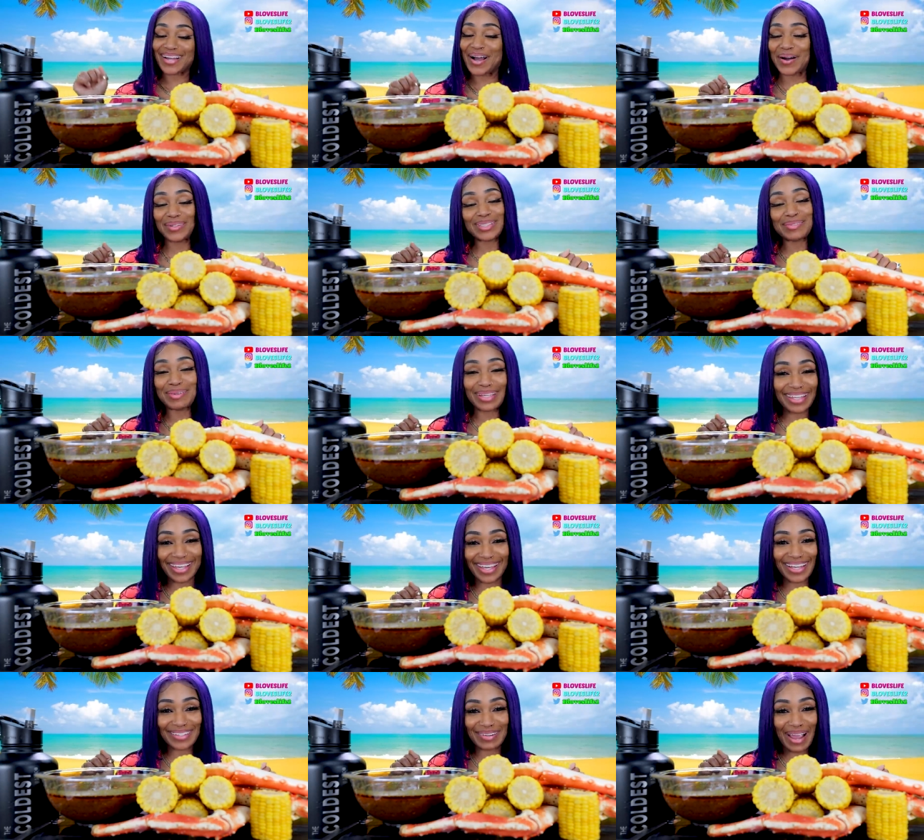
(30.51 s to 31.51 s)
Only with
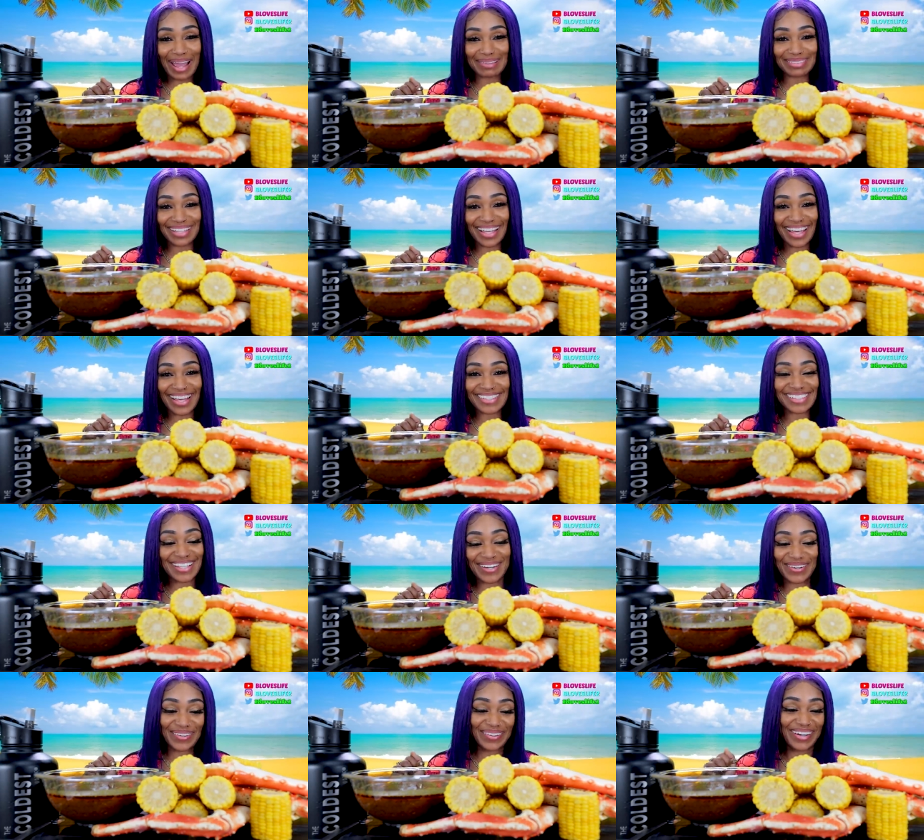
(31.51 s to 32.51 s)
king crab legs
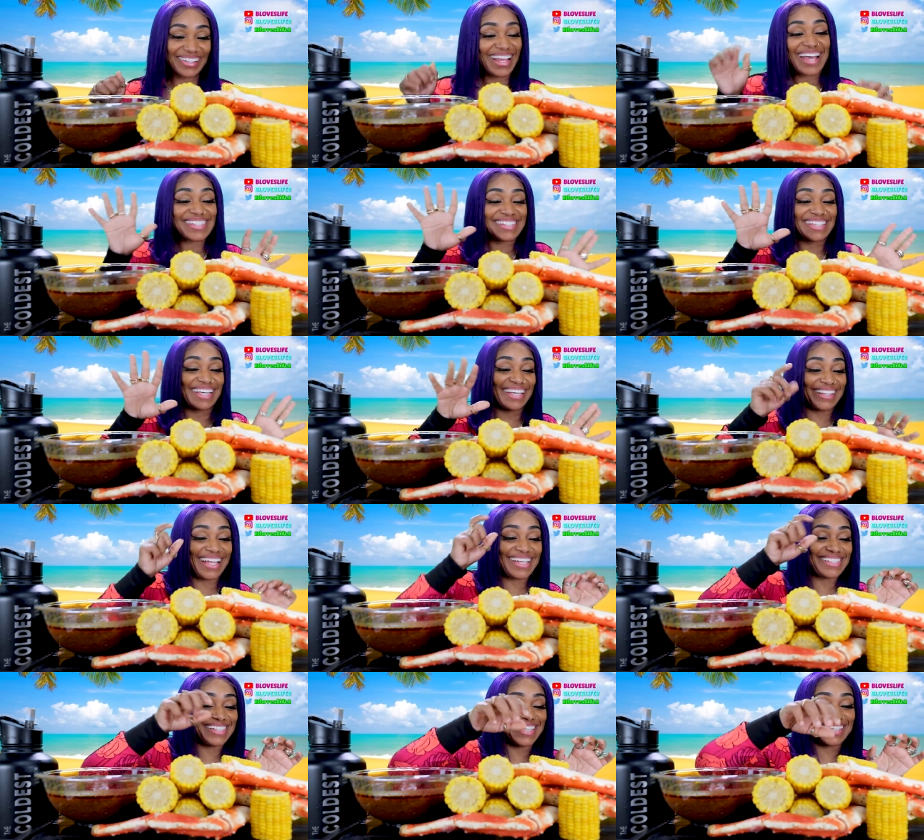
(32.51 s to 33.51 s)
and corn. That's it.
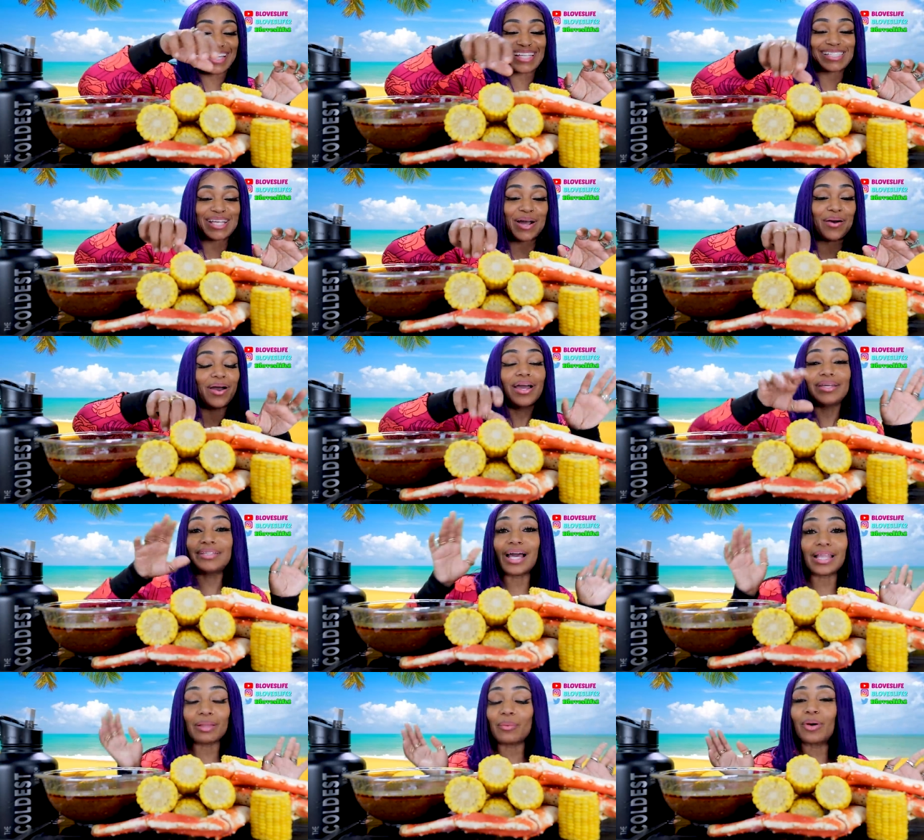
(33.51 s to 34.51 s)
That's it. That's all.
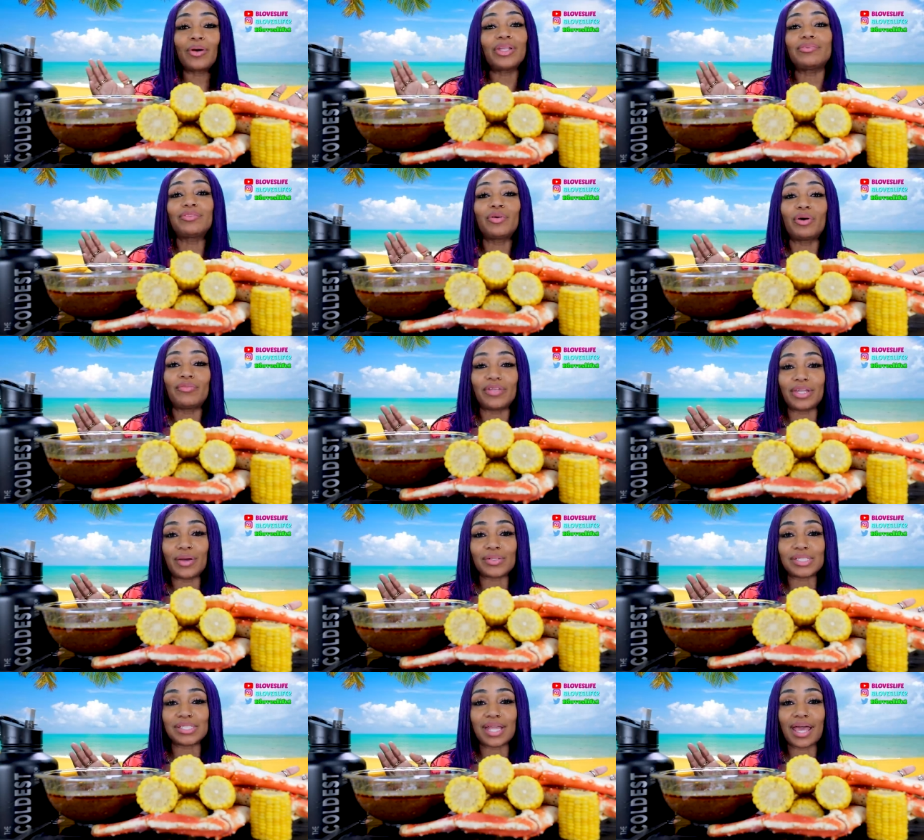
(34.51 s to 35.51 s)
Y'all know I'm going to even do a
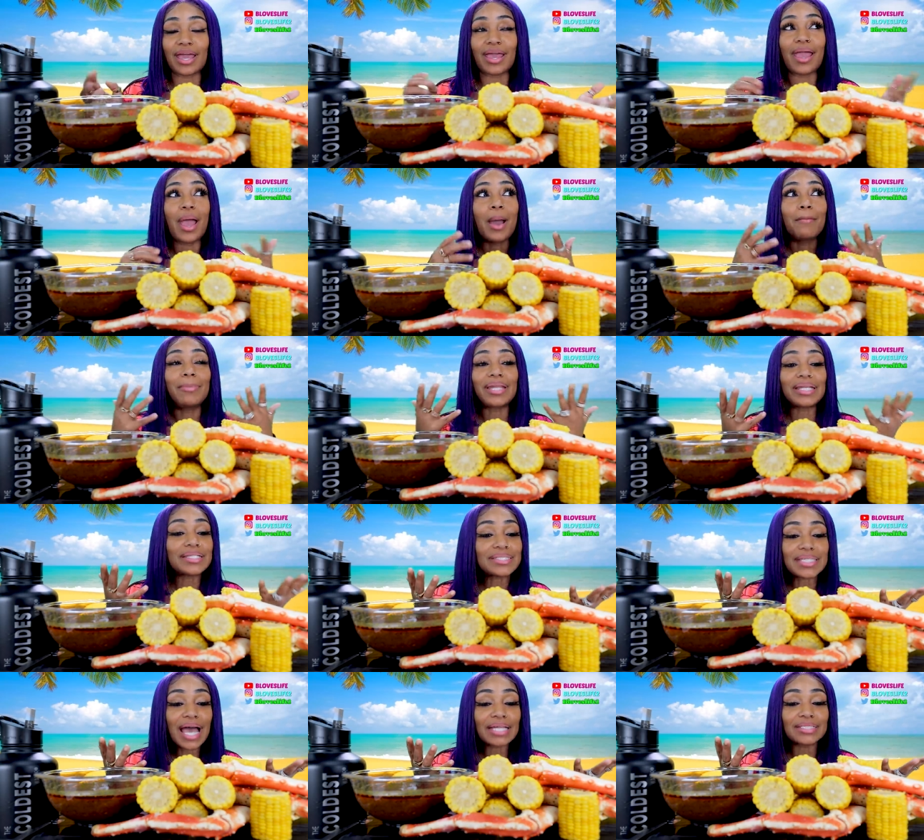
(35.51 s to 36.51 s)
video today, but I
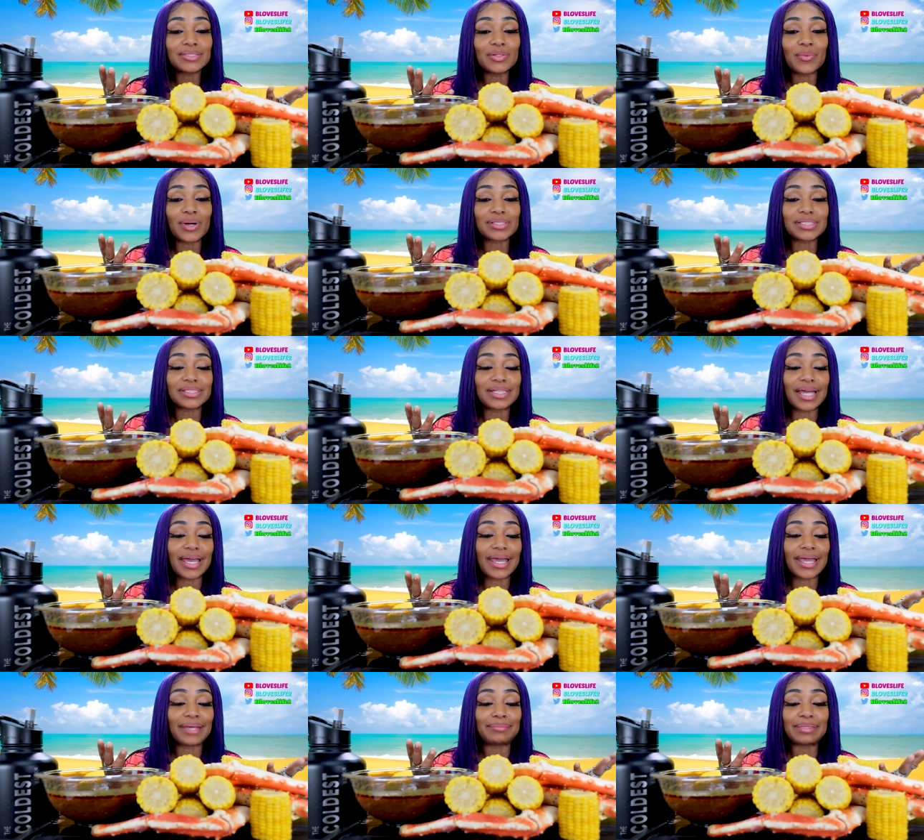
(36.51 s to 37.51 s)
decided to do one
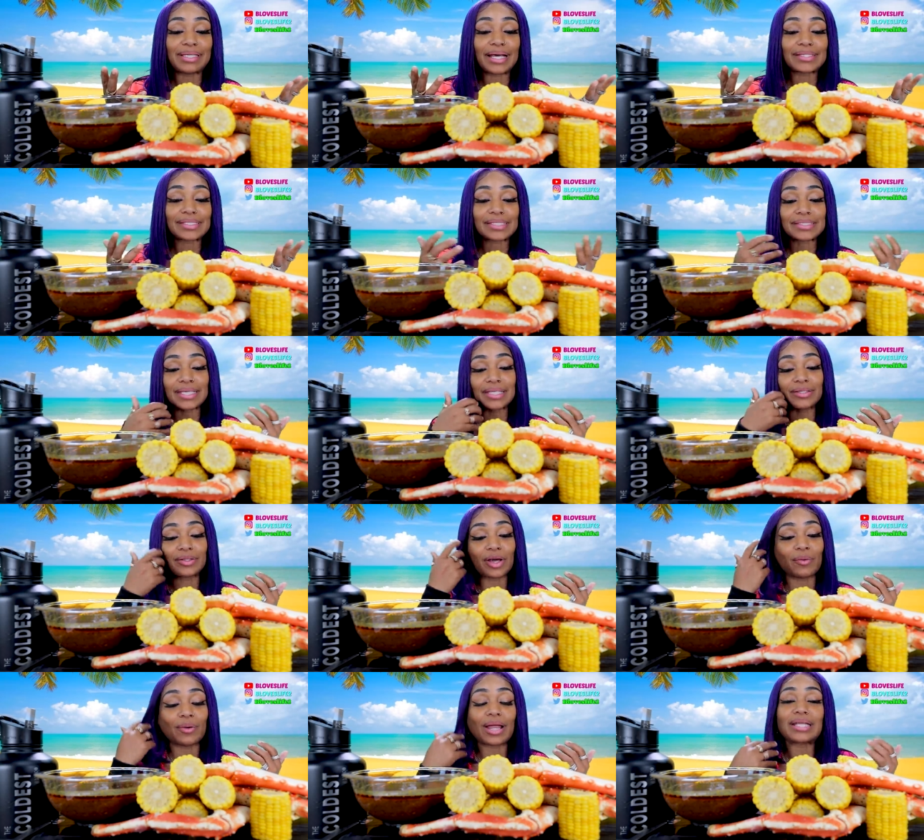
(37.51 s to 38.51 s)
today because I said, you
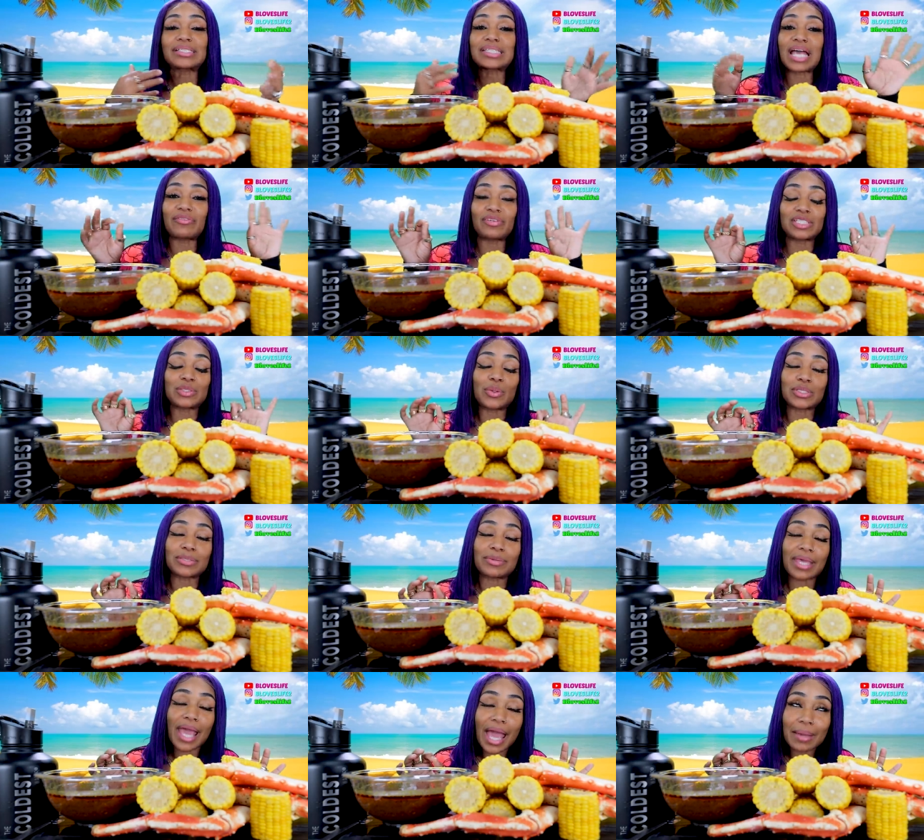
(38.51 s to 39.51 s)
know what? I just got finished doing
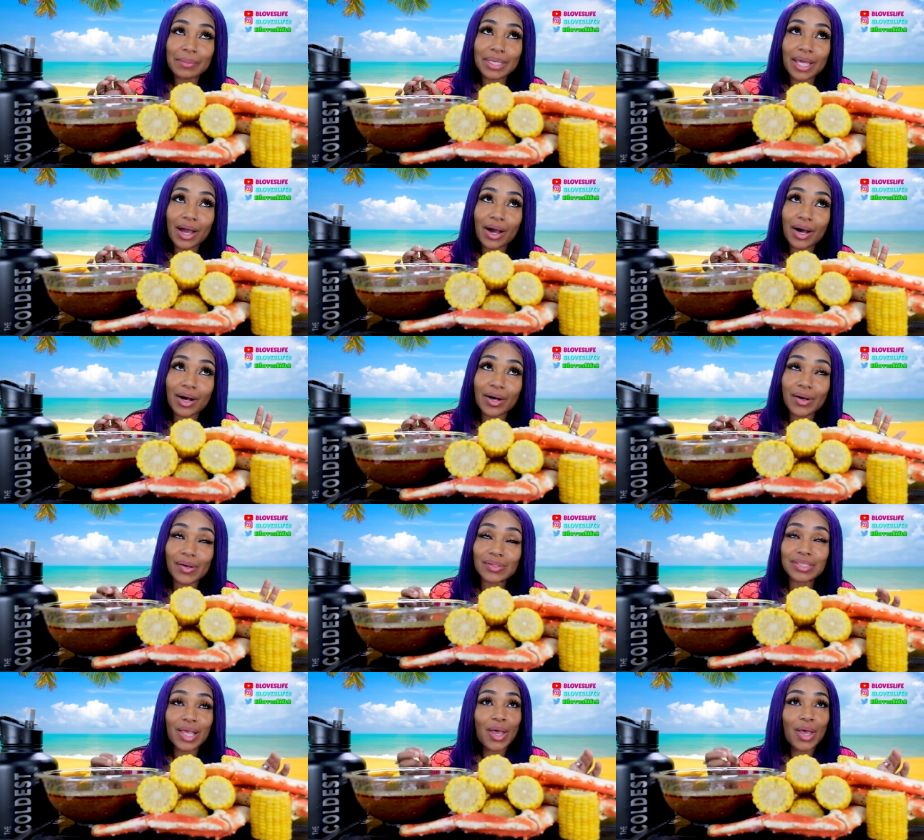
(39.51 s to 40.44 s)
some cameos.